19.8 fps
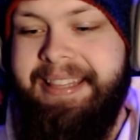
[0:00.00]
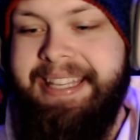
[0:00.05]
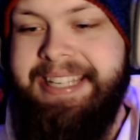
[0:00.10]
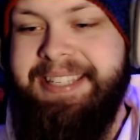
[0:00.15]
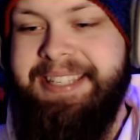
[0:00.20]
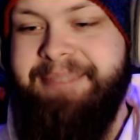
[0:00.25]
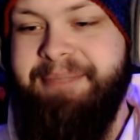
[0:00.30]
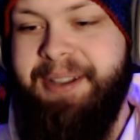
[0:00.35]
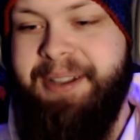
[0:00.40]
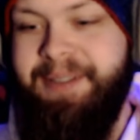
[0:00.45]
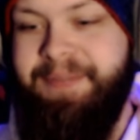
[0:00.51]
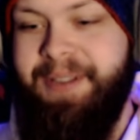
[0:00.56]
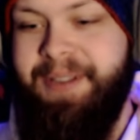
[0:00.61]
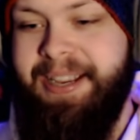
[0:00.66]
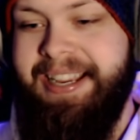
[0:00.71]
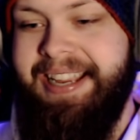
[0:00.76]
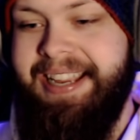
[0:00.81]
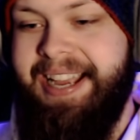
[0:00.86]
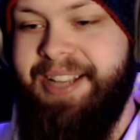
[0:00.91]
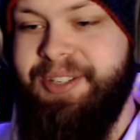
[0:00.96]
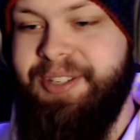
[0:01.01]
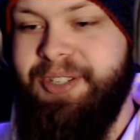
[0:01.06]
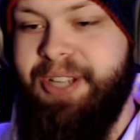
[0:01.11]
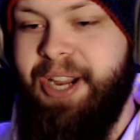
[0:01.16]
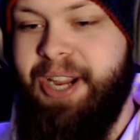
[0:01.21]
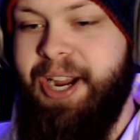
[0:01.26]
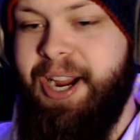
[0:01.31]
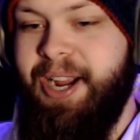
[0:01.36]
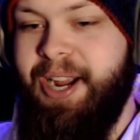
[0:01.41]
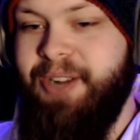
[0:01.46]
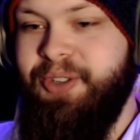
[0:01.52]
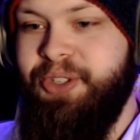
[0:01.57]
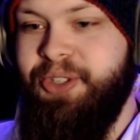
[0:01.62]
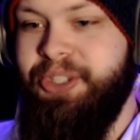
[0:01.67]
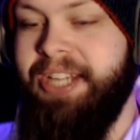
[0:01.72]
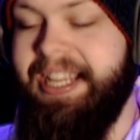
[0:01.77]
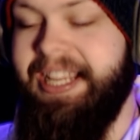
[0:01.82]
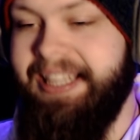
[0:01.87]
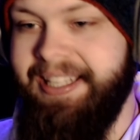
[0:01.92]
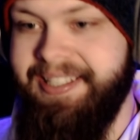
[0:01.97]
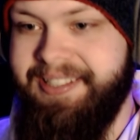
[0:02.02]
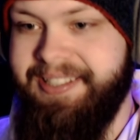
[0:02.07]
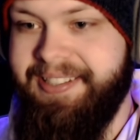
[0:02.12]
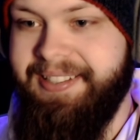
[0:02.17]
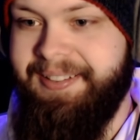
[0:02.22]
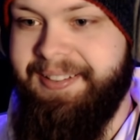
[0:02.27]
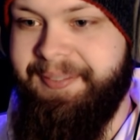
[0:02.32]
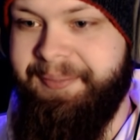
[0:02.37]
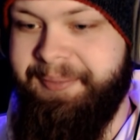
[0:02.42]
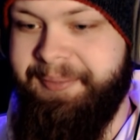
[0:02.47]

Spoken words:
This motherfucker got scared shitless.